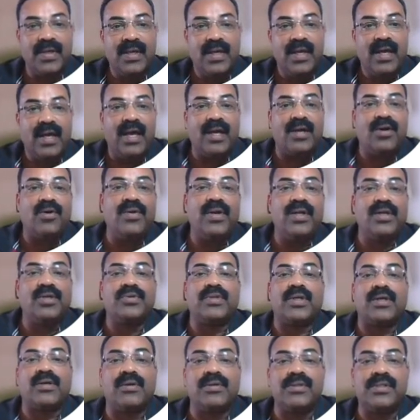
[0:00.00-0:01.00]
According
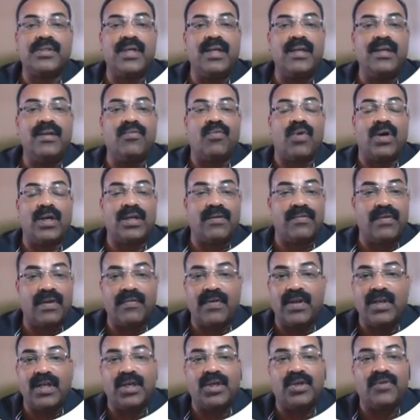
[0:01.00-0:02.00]
to the question, whatever
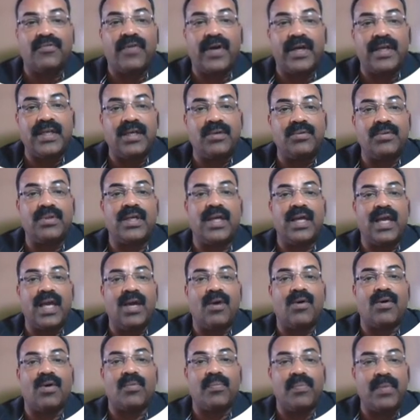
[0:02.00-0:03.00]
we need to find out,
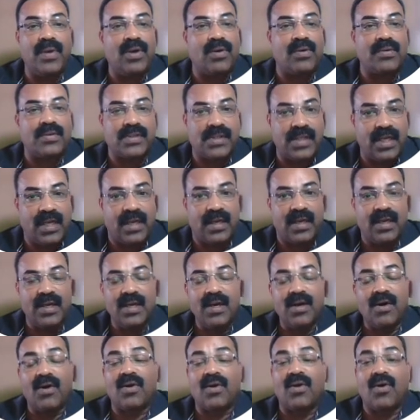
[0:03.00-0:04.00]
A or B or C
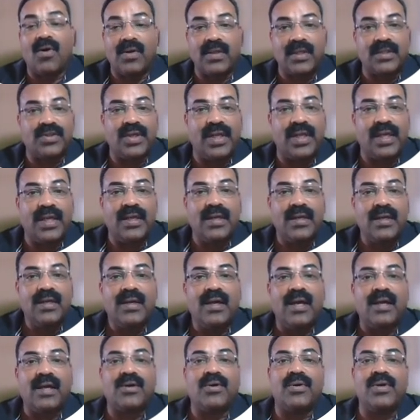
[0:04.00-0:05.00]
or all the three,
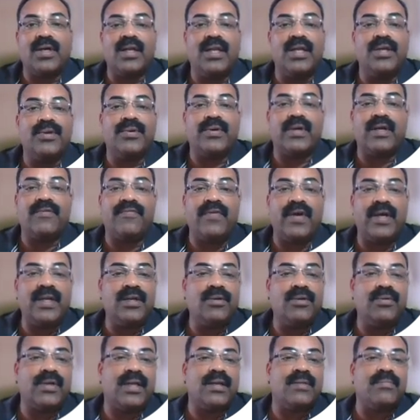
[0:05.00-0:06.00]
accordingly you can
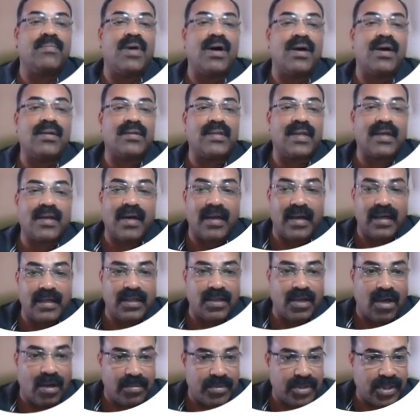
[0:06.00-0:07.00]
find out and mark the
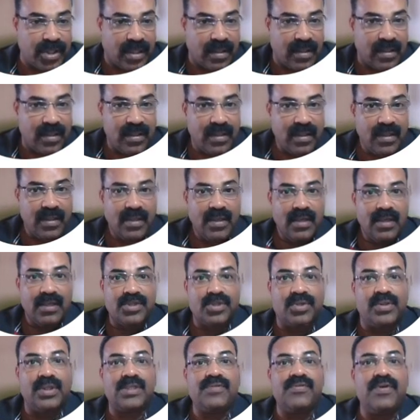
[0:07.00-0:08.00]
correct option.
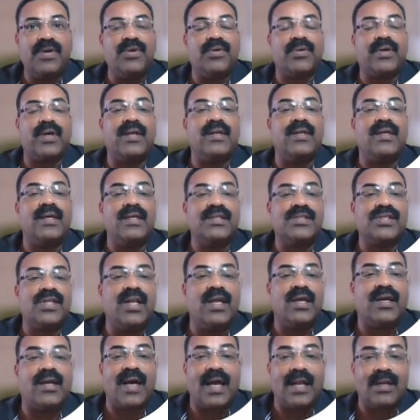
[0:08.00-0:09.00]
So this way you can
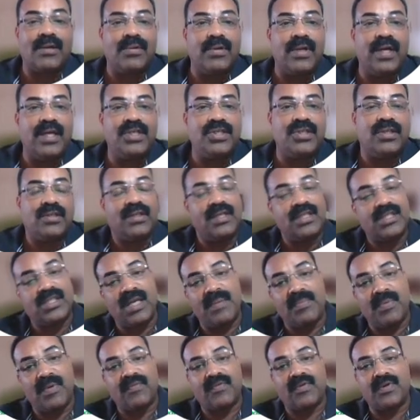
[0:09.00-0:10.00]
easily calculate this
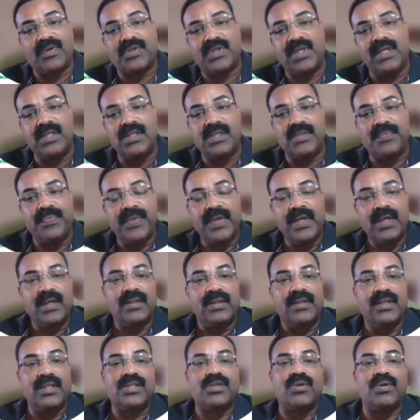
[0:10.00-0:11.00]
type of questions.
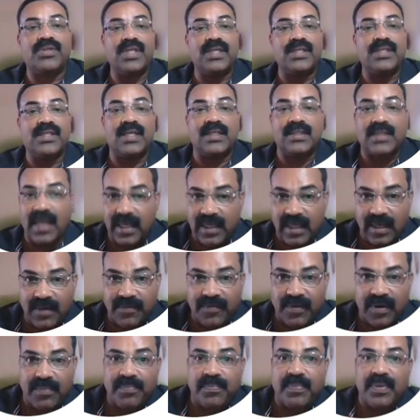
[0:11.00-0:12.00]
These questions are
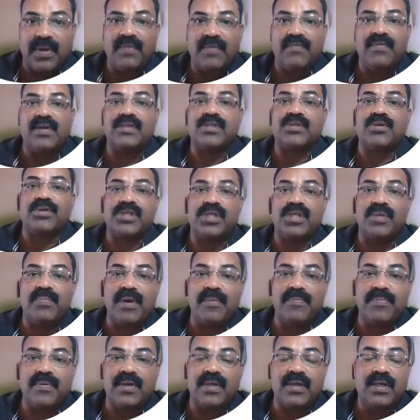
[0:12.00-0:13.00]
selected from previous question
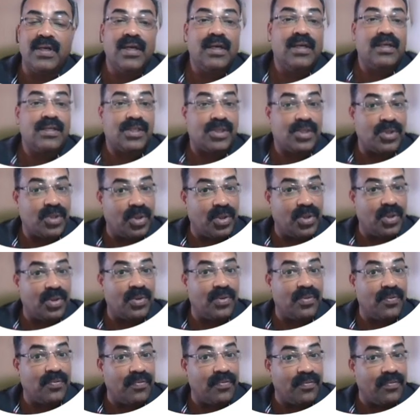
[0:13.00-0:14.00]
paper.
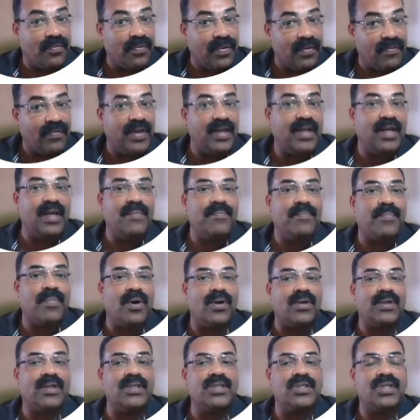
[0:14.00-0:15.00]
So very
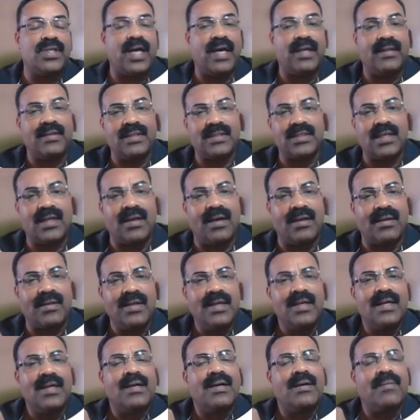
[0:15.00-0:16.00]
important, and these are
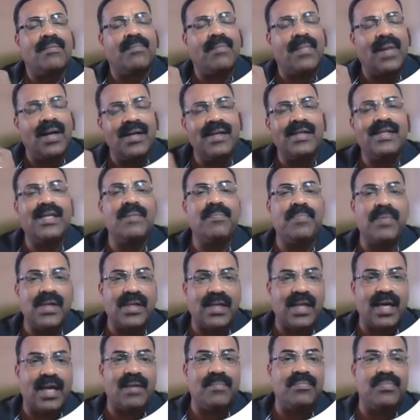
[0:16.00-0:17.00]
multiple
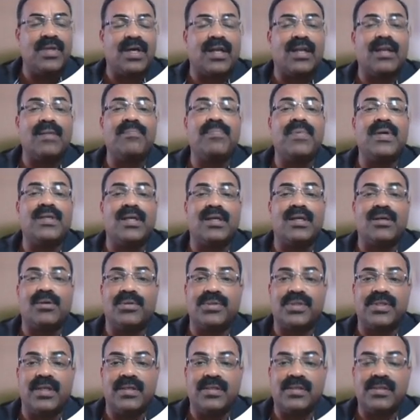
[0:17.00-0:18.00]
time repeated
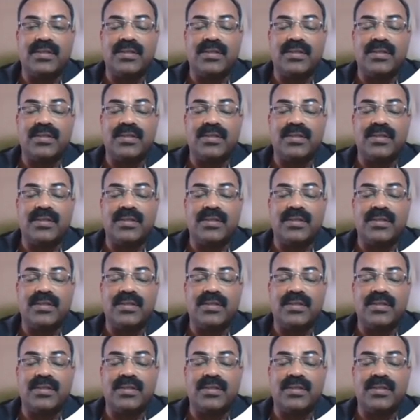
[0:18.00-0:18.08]
questions.